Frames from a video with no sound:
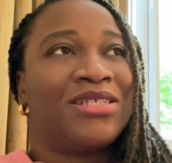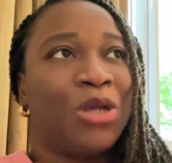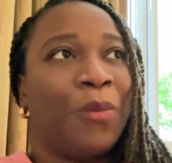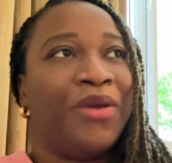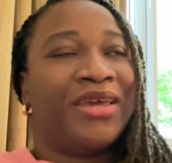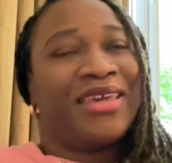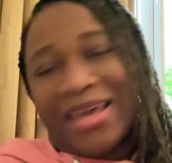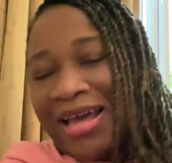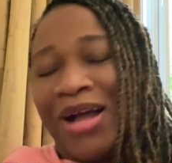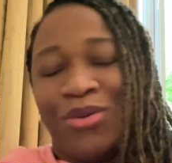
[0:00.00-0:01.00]
topic.
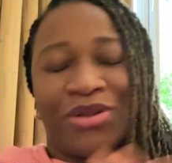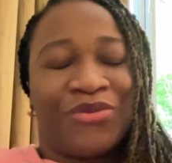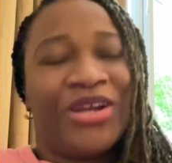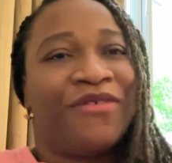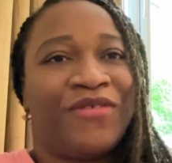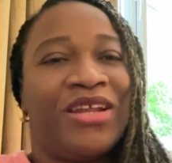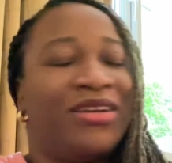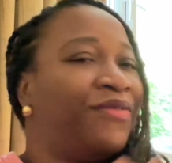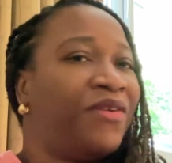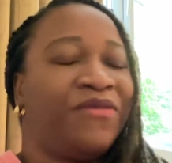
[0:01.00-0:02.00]
Yeah, I'll create a
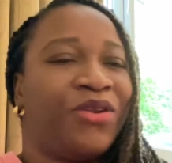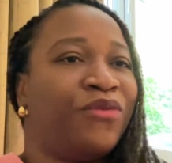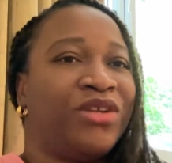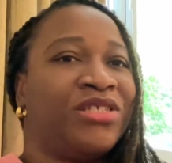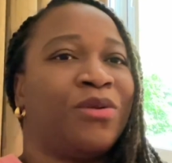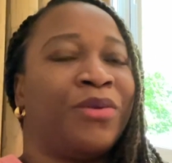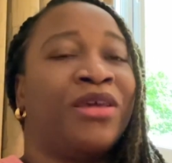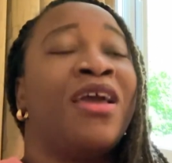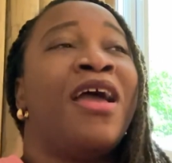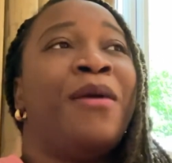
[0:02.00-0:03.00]
different video for this topic,
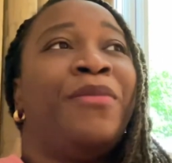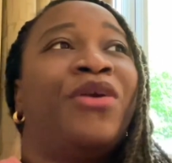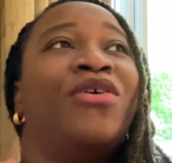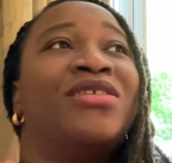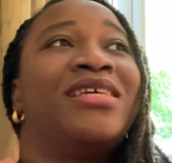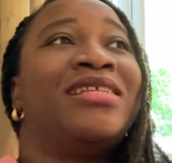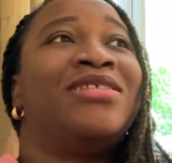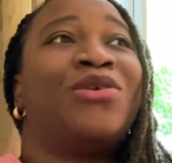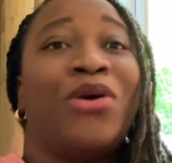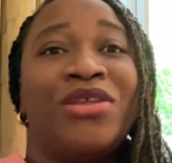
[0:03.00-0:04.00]
because
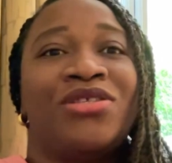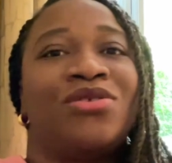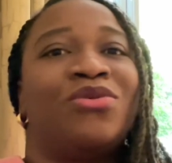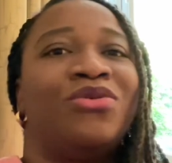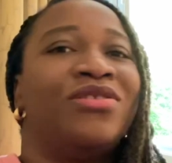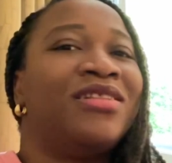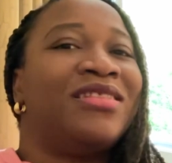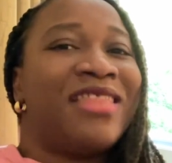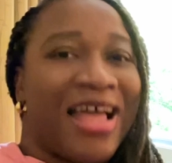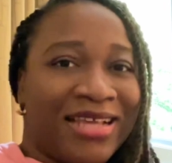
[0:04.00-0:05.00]
it's going to
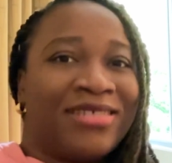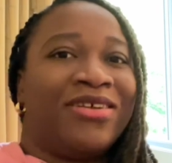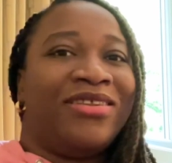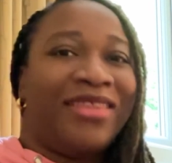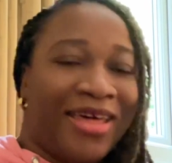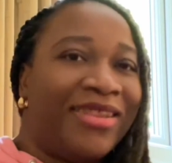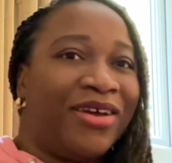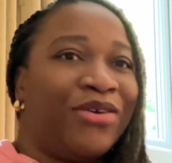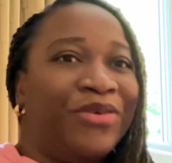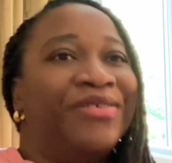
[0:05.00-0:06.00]
last
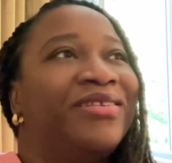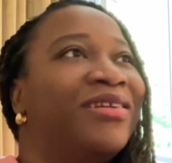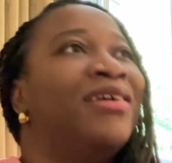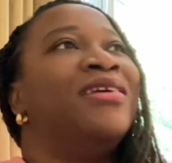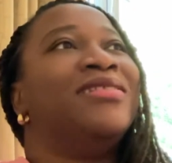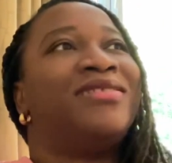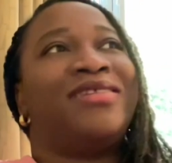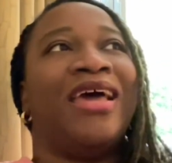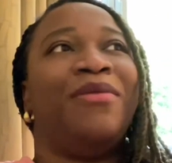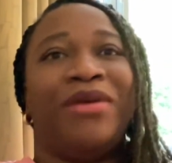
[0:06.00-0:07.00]
another good
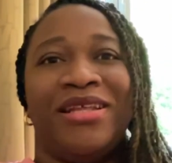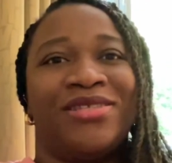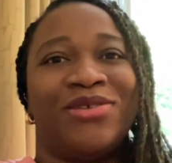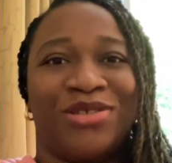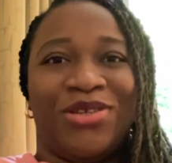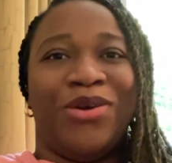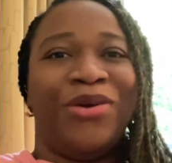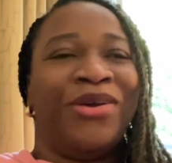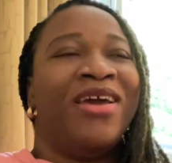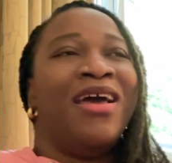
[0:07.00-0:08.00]
10 minutes or
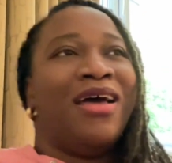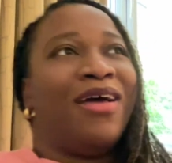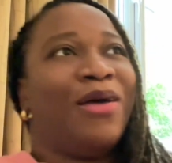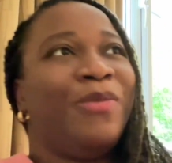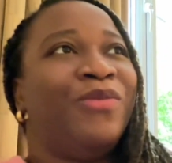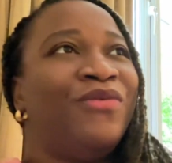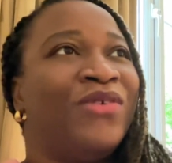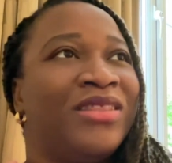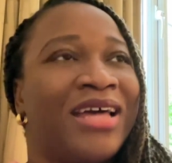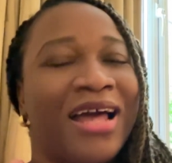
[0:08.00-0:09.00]
so
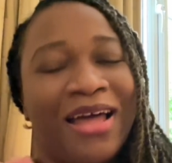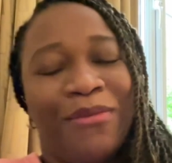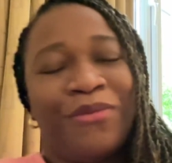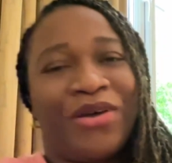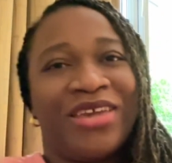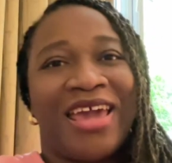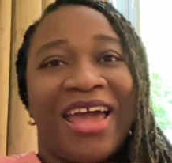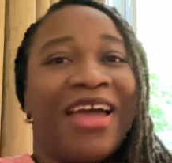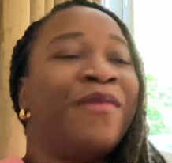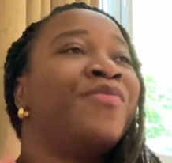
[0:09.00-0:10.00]
for that. But
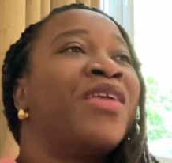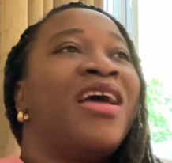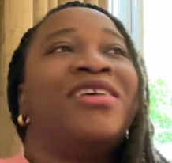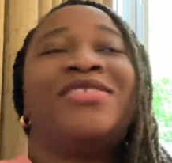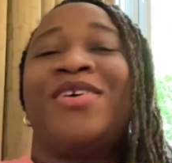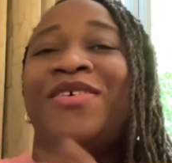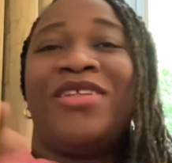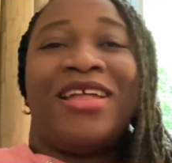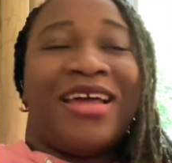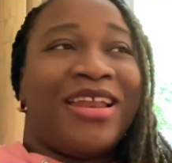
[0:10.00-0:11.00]
yeah, so
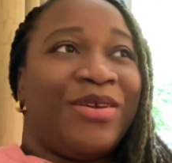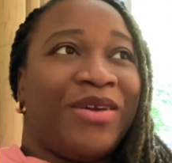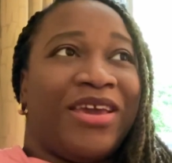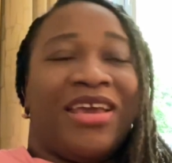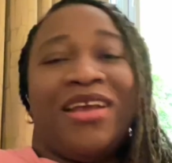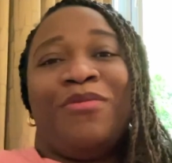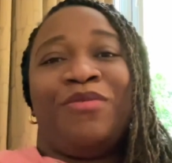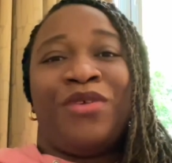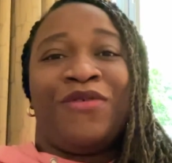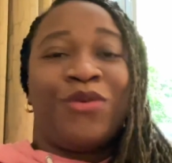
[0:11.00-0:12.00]
anyway,
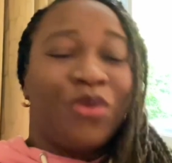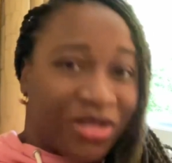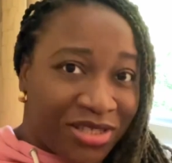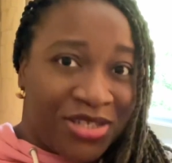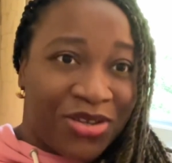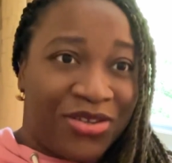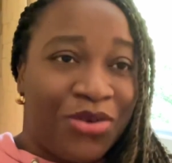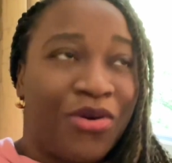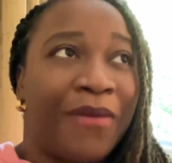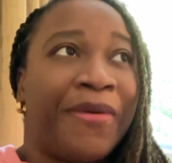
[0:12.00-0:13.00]
if you want to
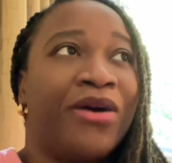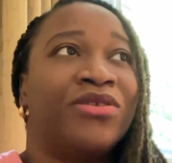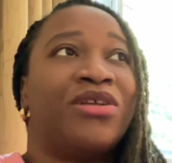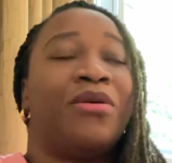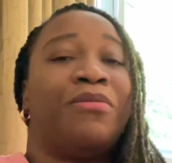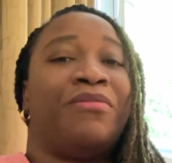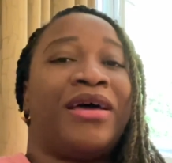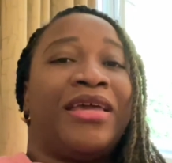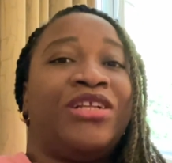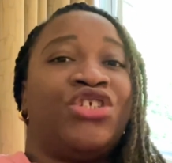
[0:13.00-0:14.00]
know about
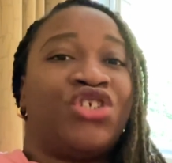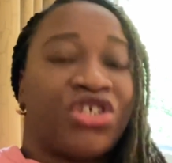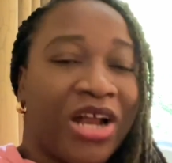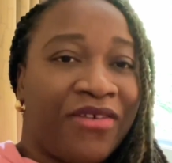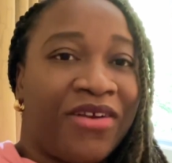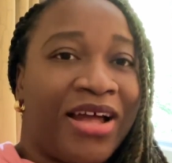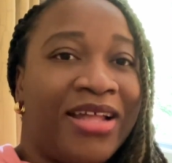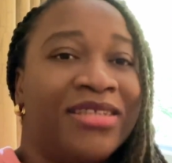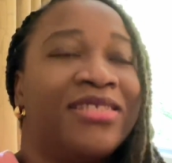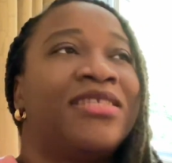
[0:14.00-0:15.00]
my
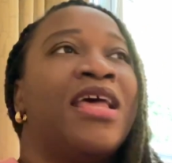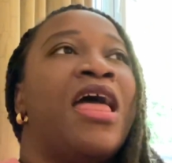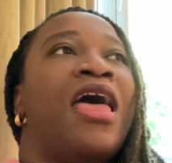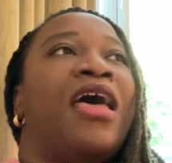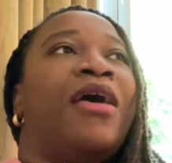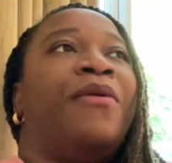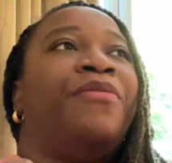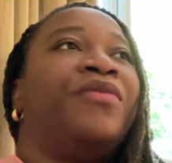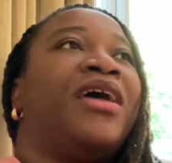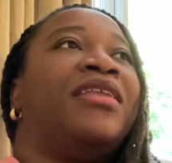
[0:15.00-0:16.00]
insurance
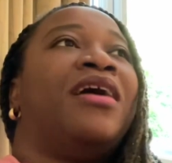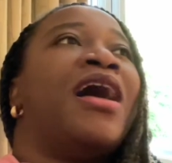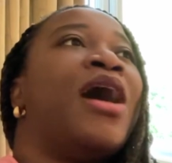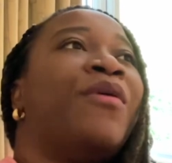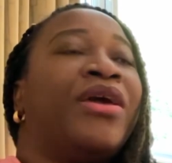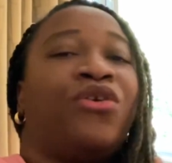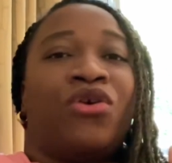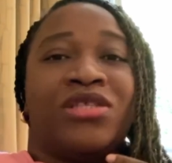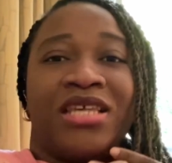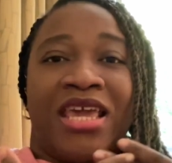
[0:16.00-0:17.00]
and how I
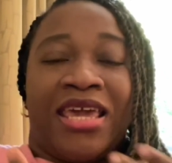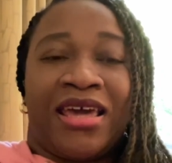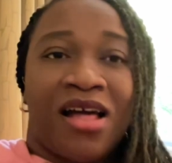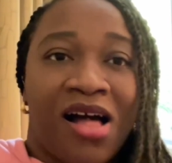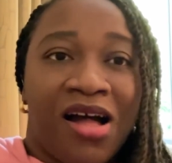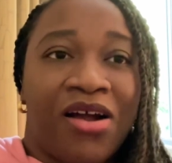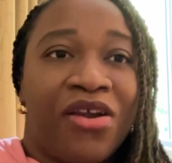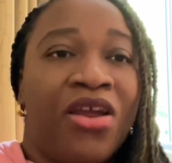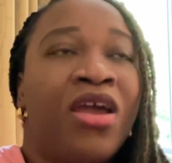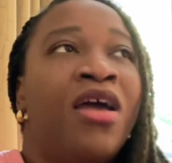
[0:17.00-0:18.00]
got a
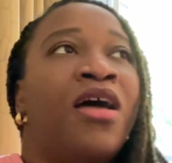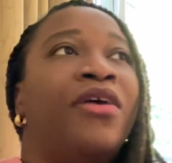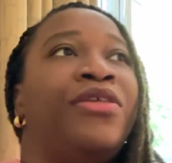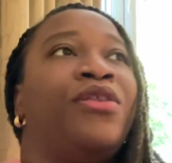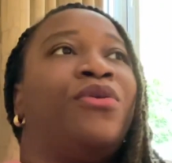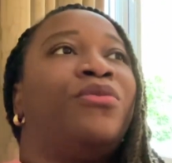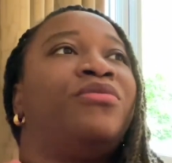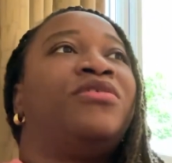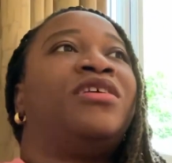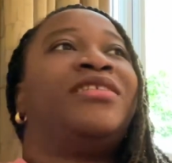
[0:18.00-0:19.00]
car,
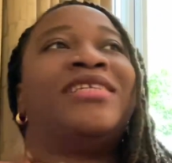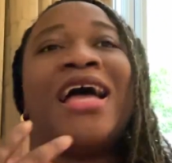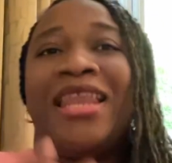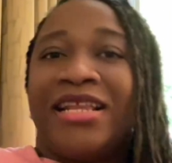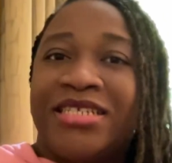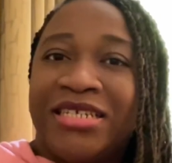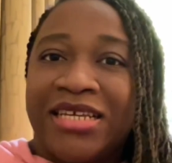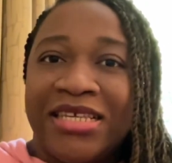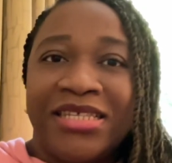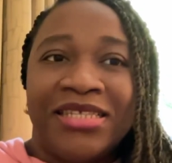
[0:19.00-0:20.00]
the
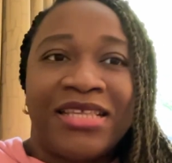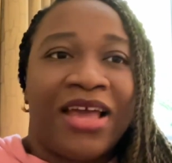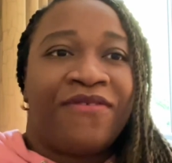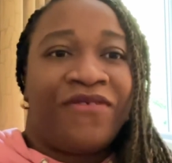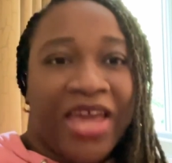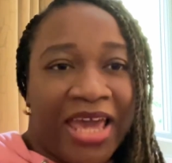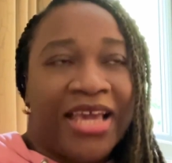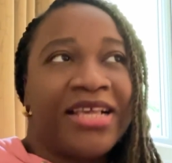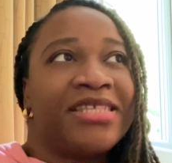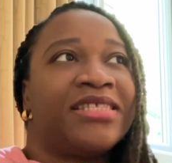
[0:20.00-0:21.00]
challenges I
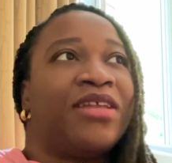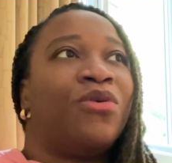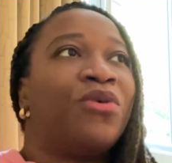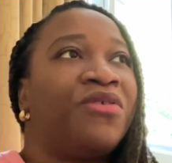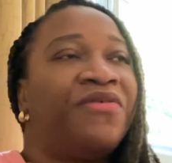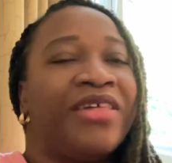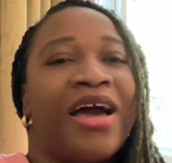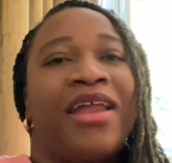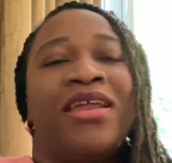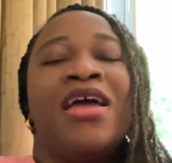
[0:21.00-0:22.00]
faced and all of that,